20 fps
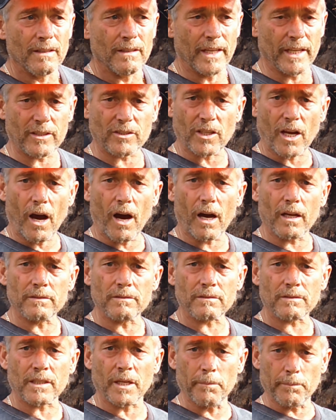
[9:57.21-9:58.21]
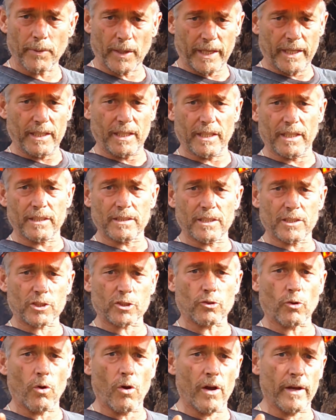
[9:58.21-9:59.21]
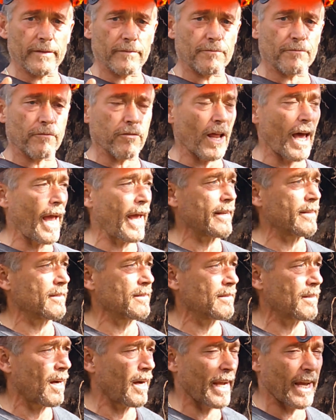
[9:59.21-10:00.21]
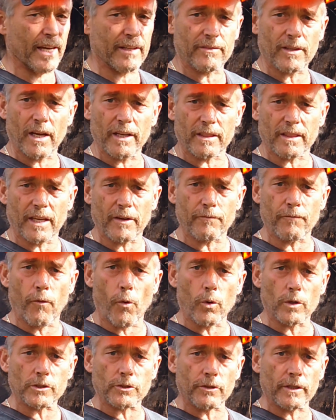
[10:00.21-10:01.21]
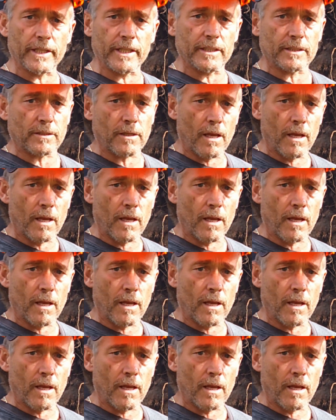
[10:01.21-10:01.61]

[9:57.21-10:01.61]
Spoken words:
it's gone. Completely destroyed, flattened. I had, I think, 4 trees